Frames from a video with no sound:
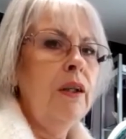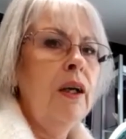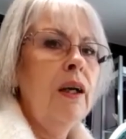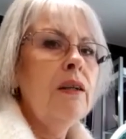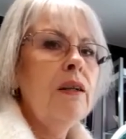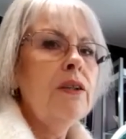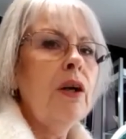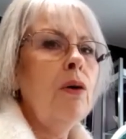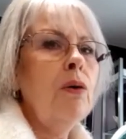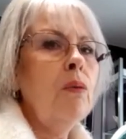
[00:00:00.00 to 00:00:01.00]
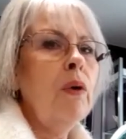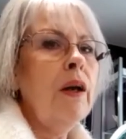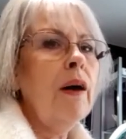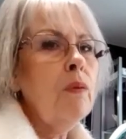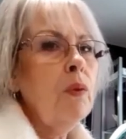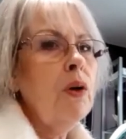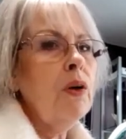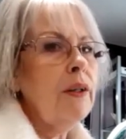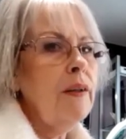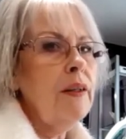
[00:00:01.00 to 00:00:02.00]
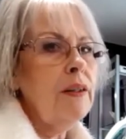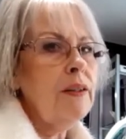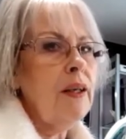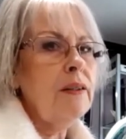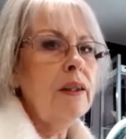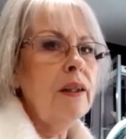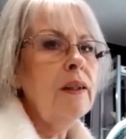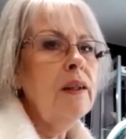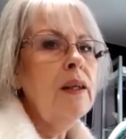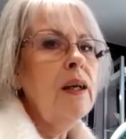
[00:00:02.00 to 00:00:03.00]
So when I work in this setting,